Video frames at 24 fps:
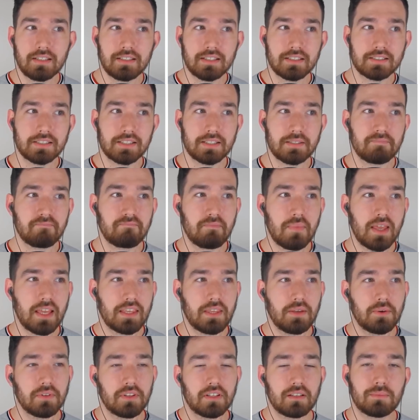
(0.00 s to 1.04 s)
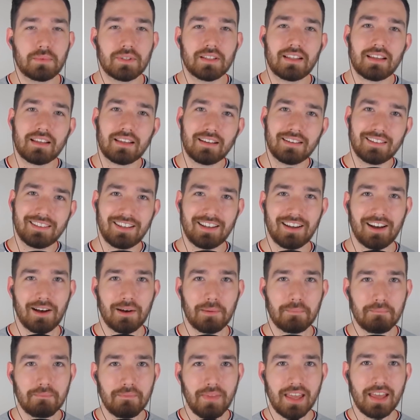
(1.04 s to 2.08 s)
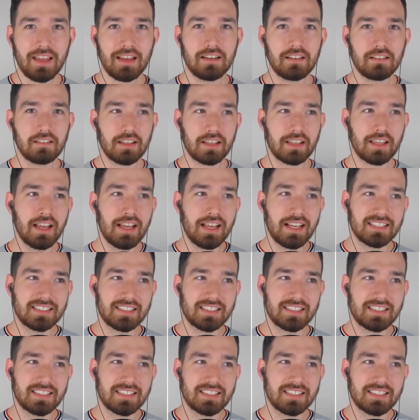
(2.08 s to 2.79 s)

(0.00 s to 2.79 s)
does it make you a little bit like, oh man, like,